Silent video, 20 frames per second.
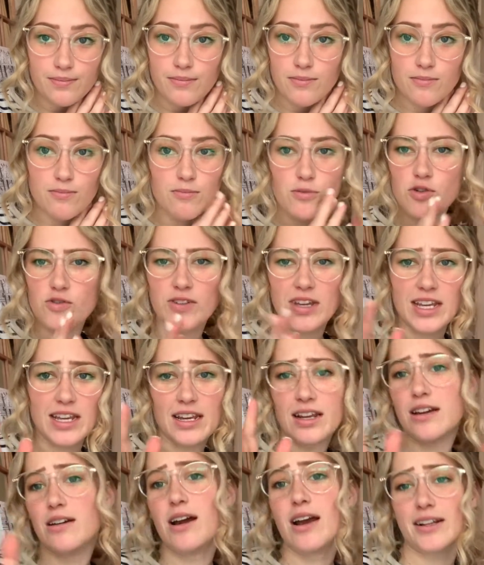
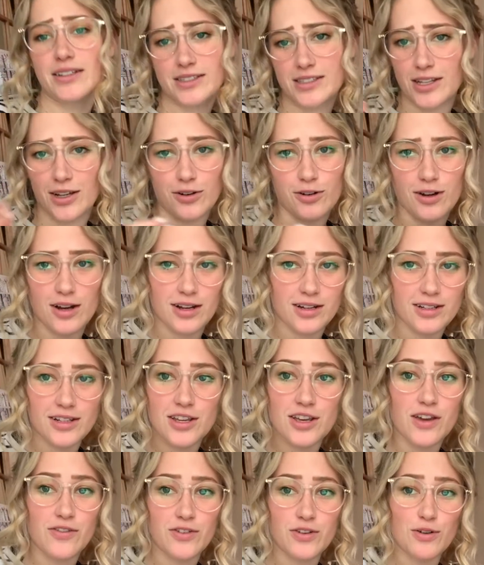movie, etc.
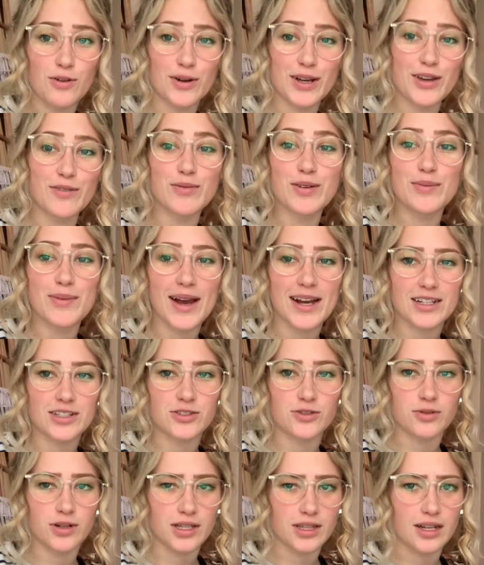If you don't give me
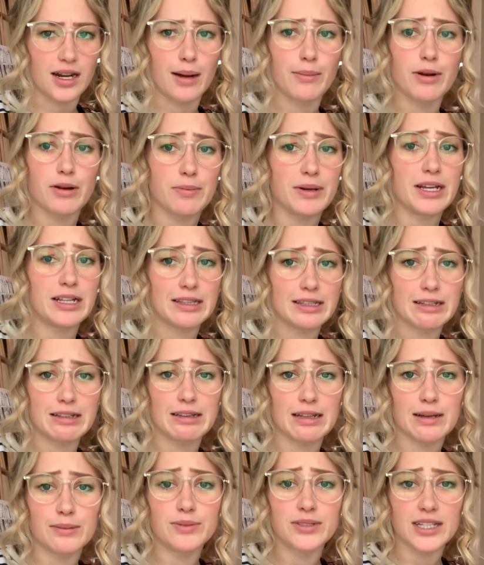backstory, then I'm going to be a
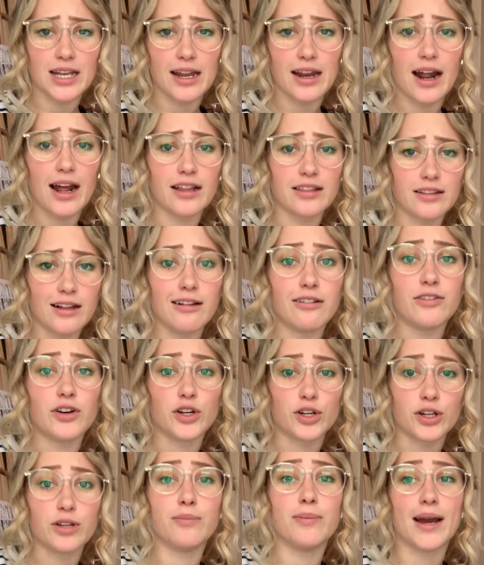little upset. I love a
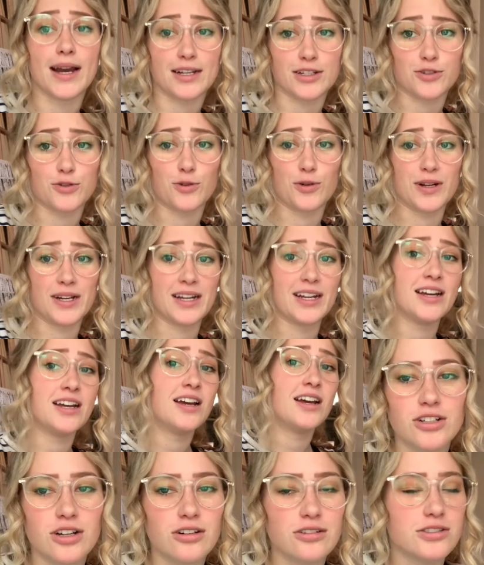good backstory.
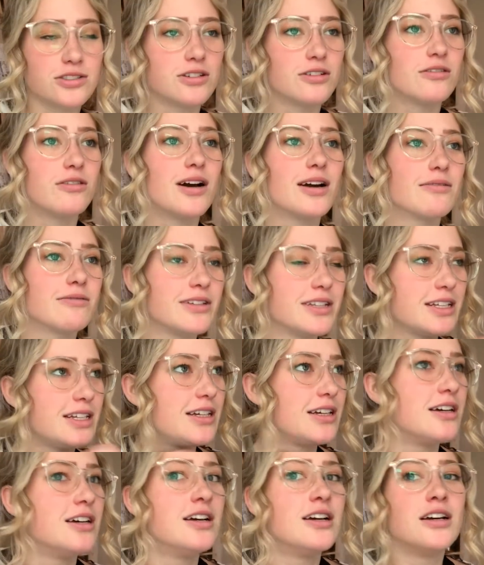Also, I
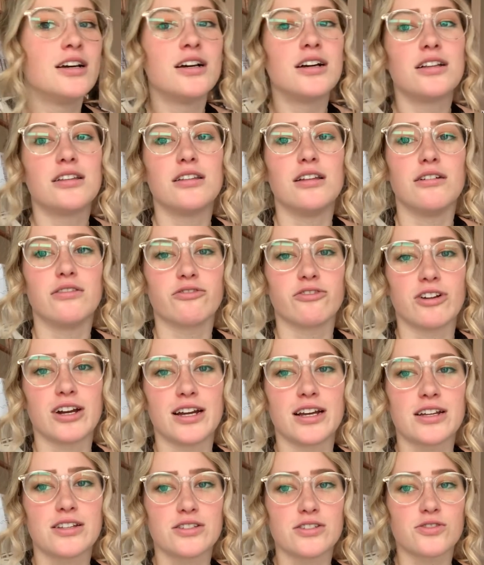really love
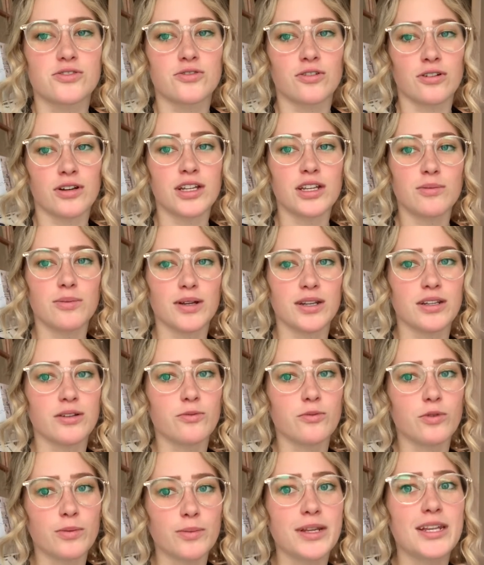Rey as a strong,
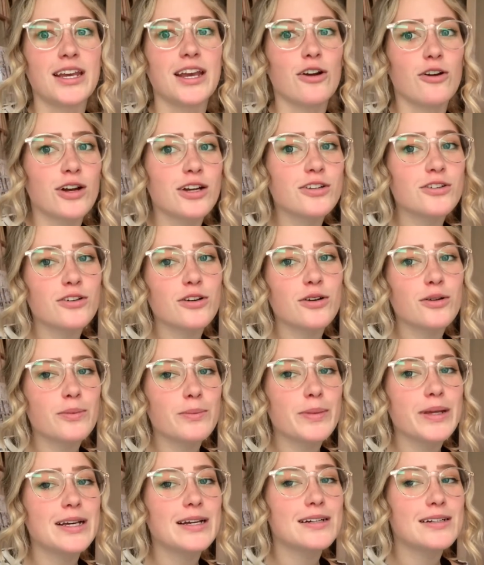independent woman character
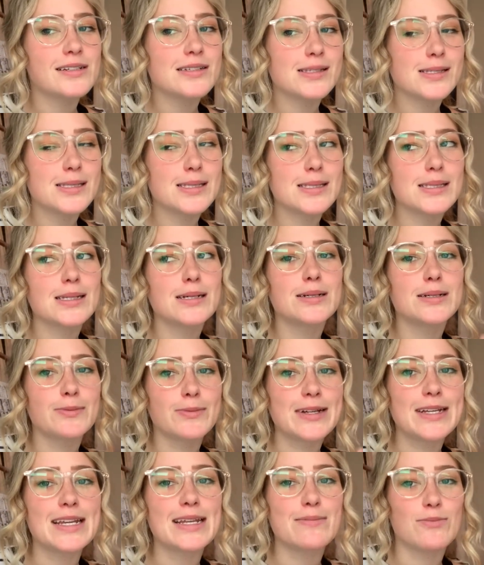because
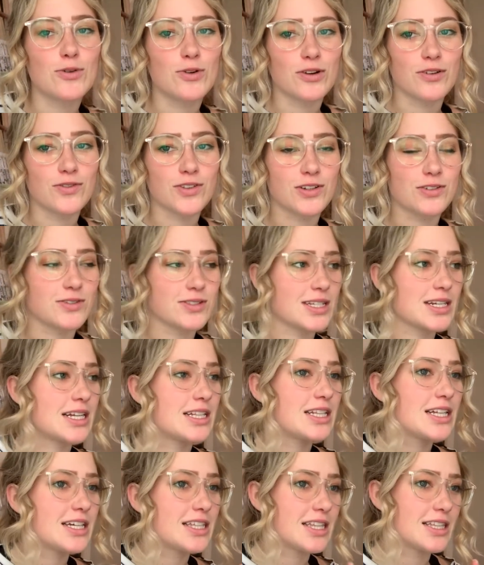we need more of those. And I
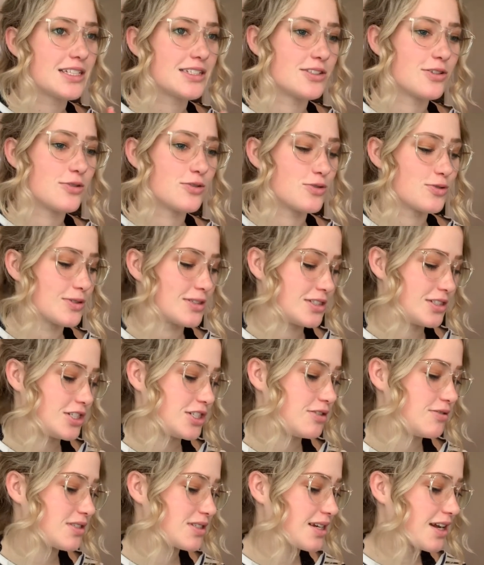like that this whole trilogy
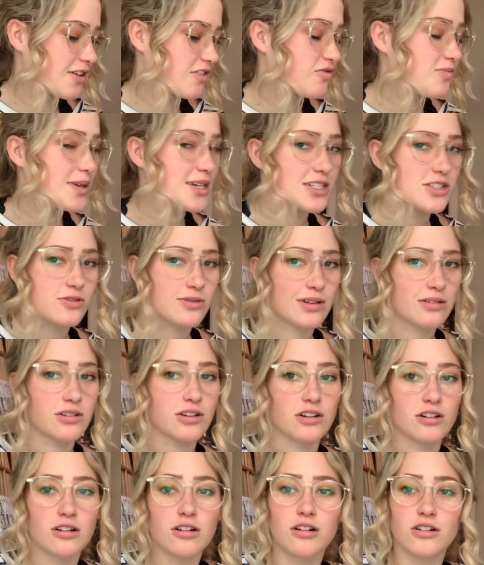was kind of based around
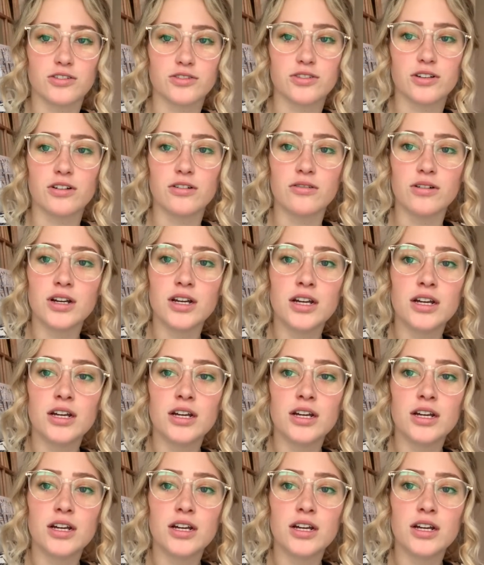her. Also,